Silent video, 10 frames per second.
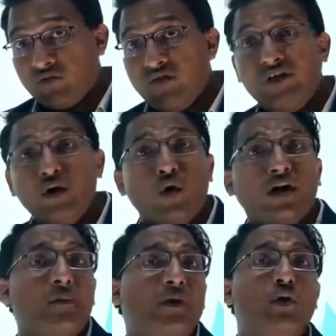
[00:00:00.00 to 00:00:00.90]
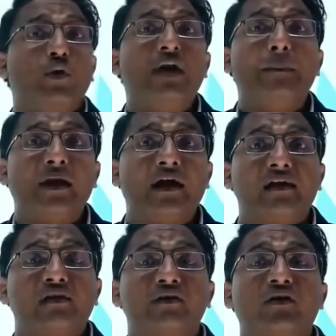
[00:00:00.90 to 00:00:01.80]
We were not able to
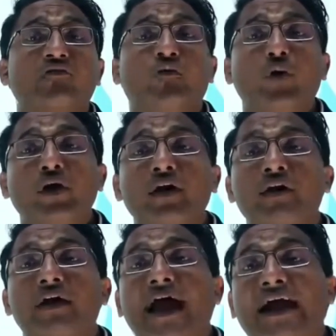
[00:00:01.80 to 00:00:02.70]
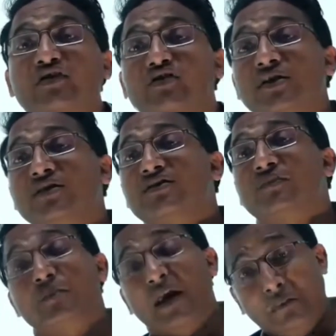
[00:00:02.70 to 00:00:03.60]
repay the foreign exchange
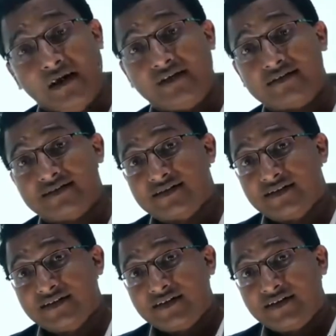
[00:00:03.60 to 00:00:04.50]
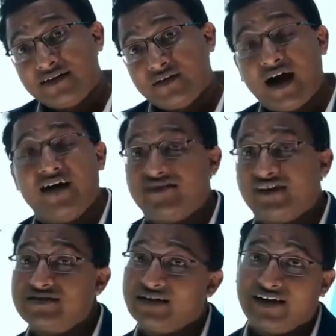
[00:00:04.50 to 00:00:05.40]
payments
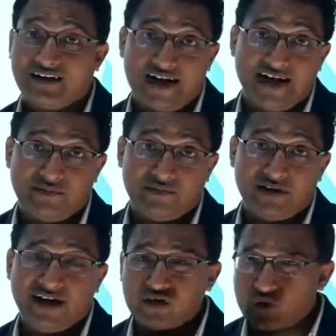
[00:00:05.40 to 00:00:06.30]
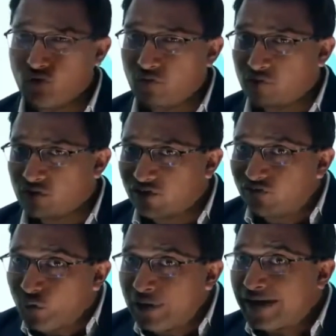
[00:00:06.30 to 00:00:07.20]
after a certain time, right? So the
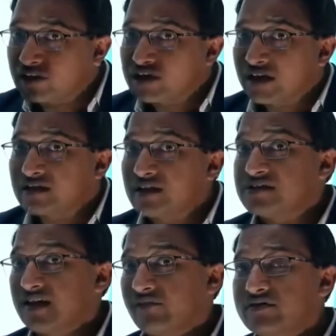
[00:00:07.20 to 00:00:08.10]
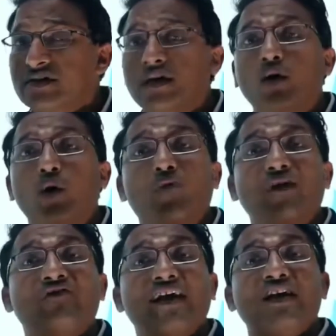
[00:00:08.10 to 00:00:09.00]
foreign exchange reserves
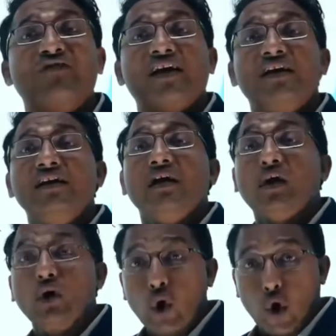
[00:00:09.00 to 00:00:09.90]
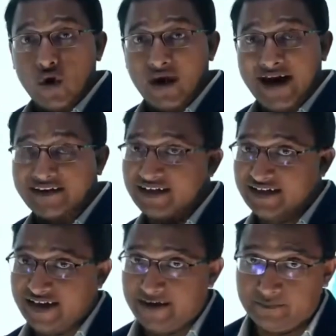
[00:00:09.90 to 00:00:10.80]
were very low at
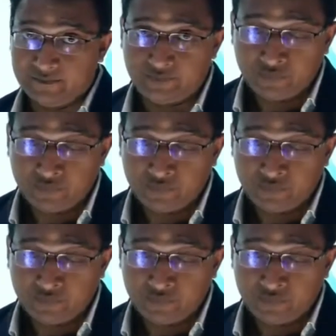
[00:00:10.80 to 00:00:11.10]
that time.